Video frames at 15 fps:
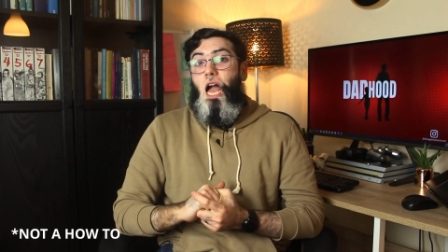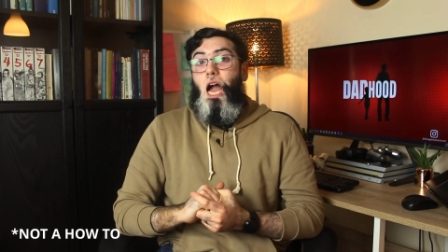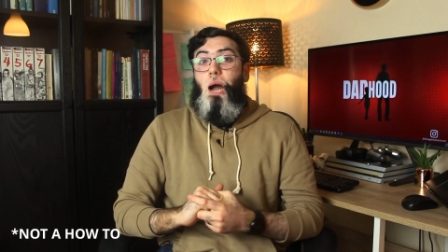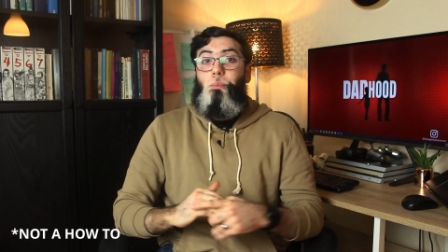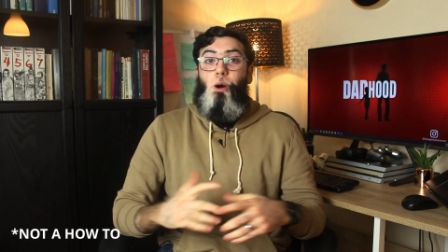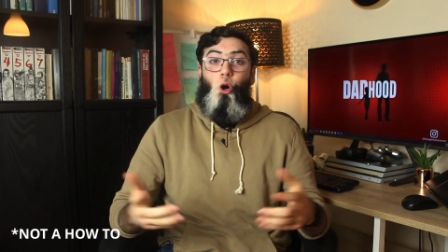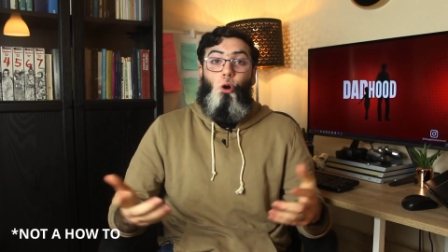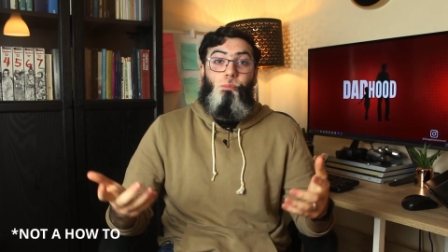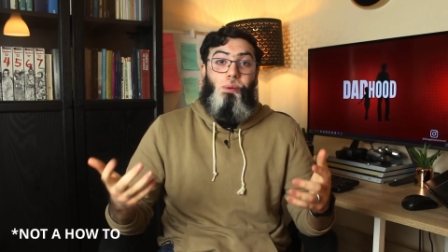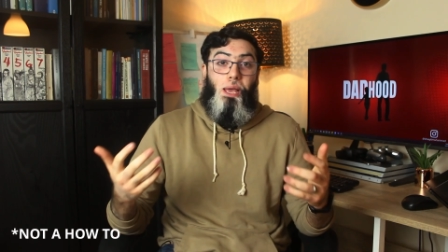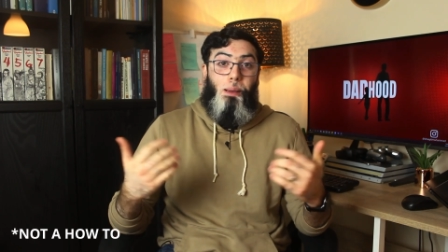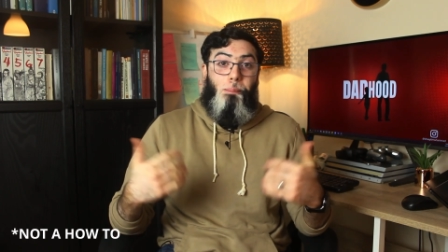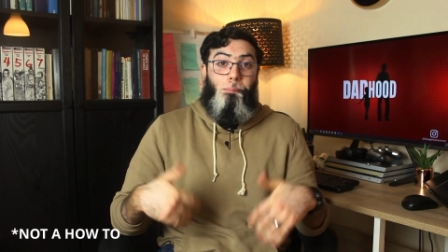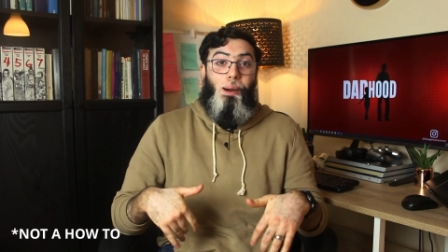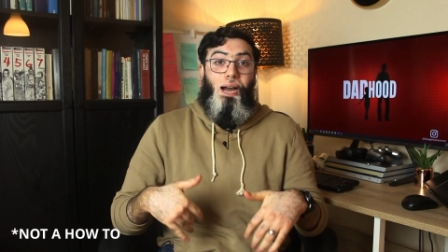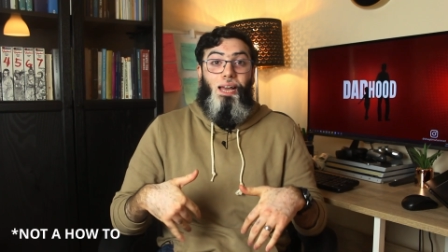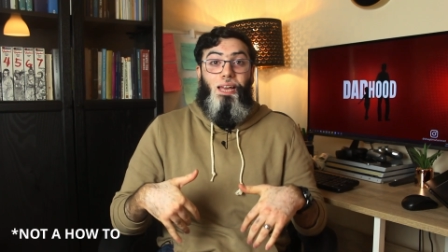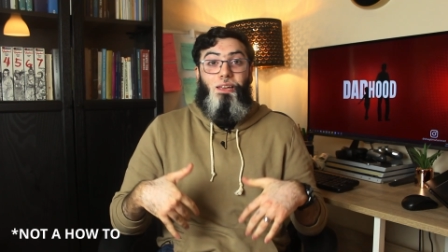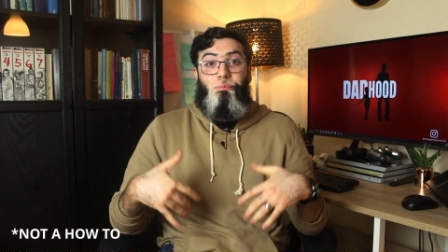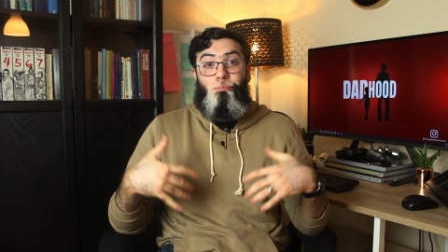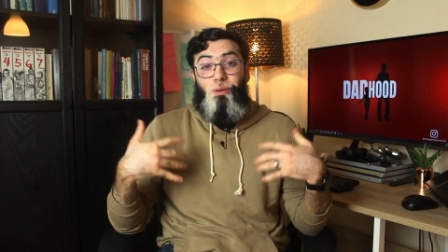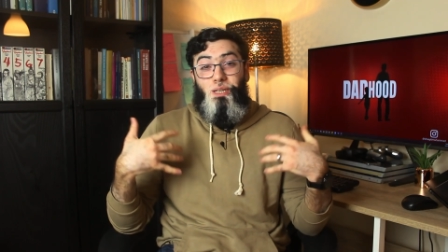I'm hoping
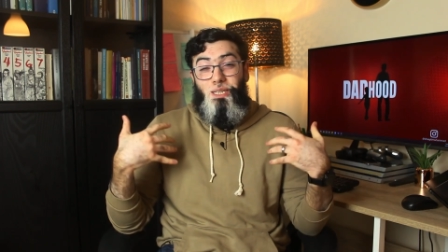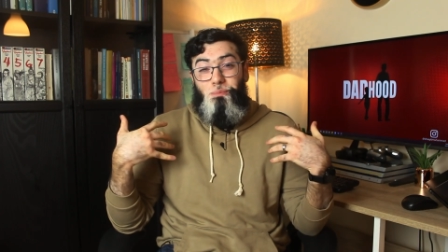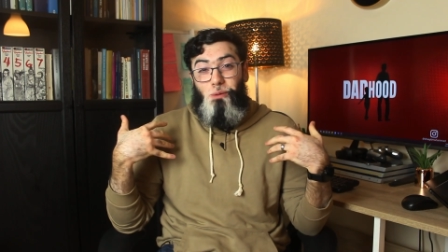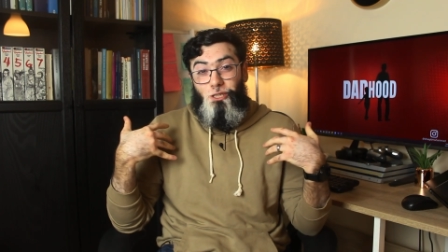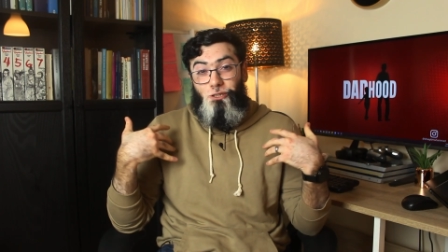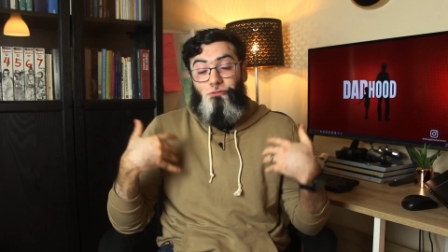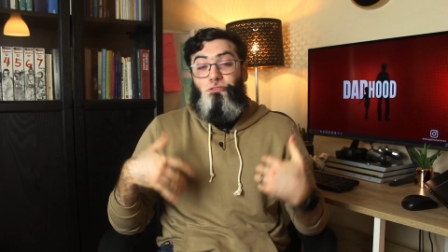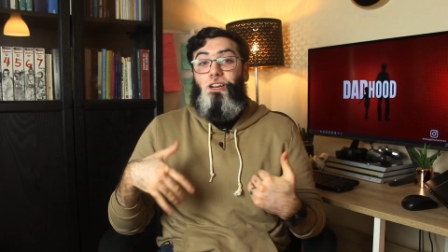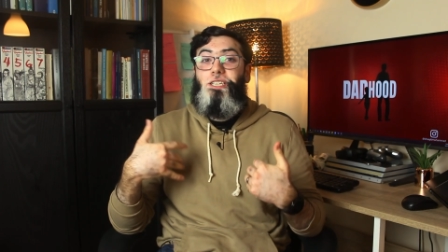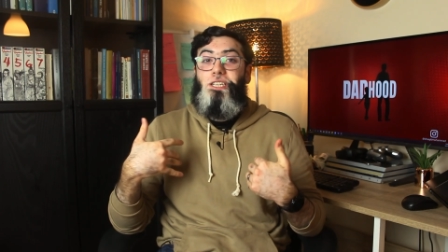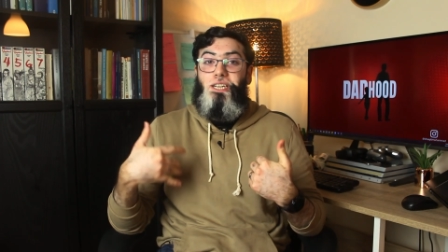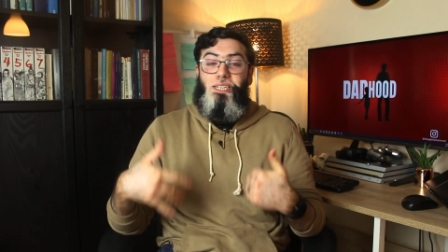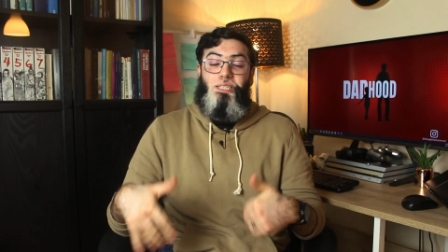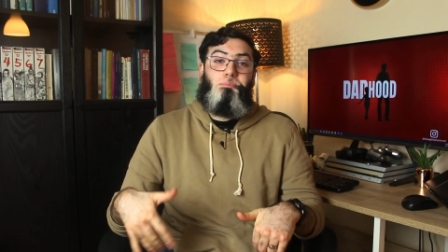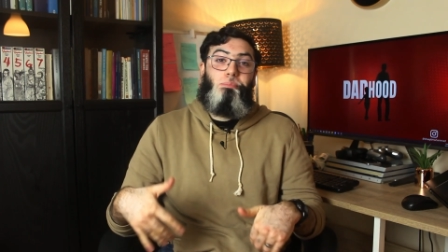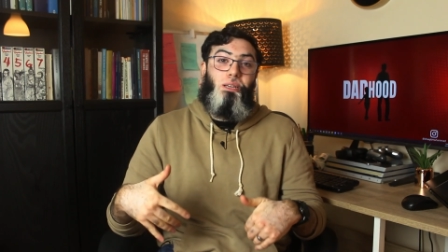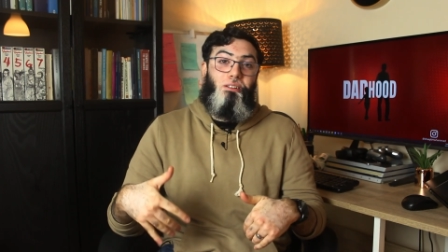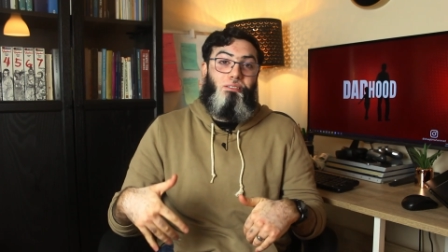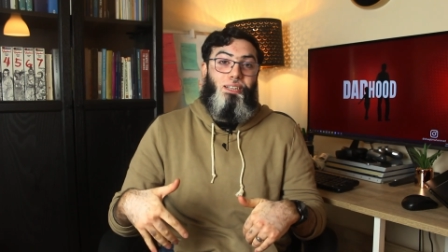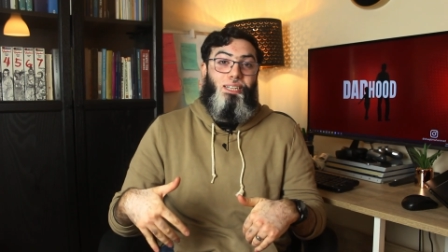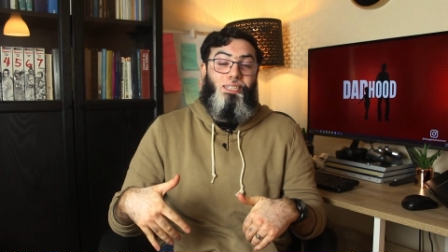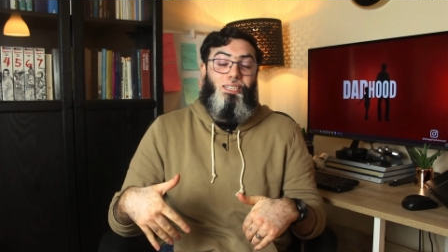my pretty much fresh
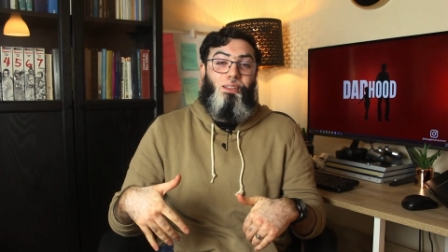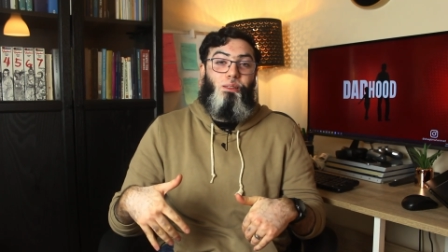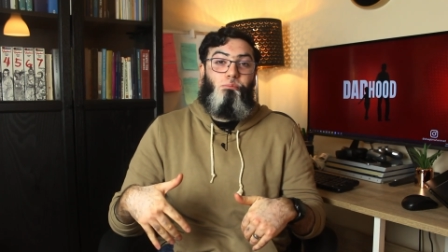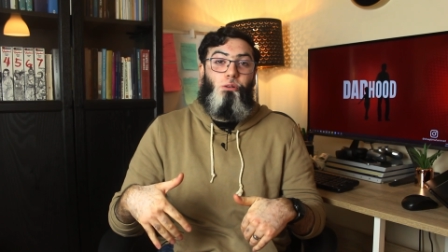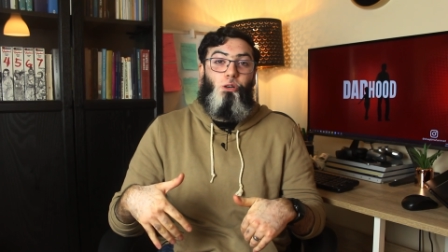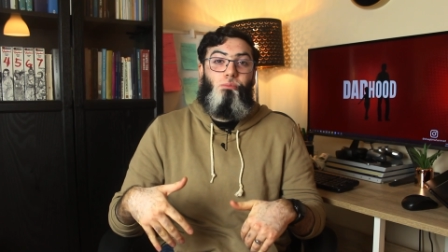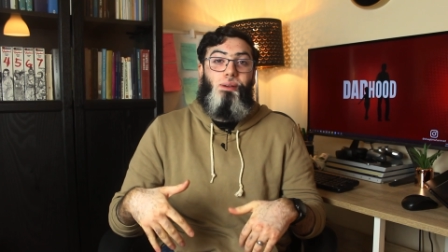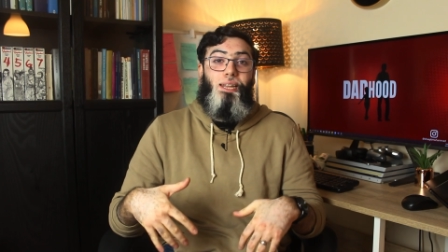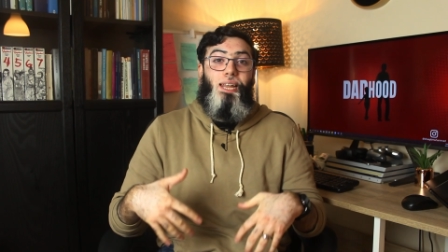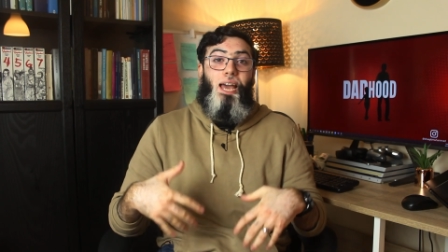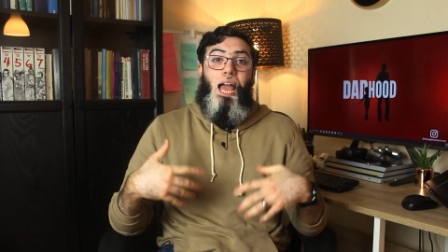experience at the moment